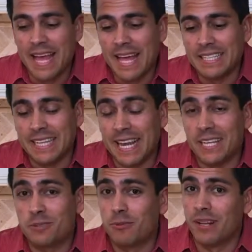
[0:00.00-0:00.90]

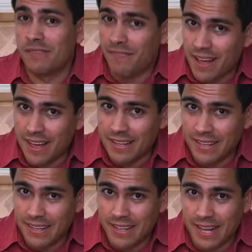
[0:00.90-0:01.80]
Today's really
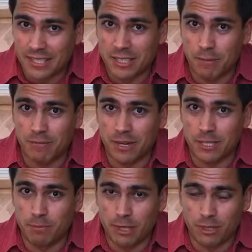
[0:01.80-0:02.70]
fun. Got something very
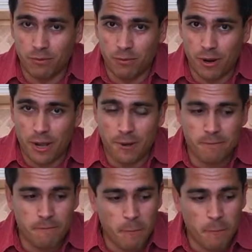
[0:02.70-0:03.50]
special for you.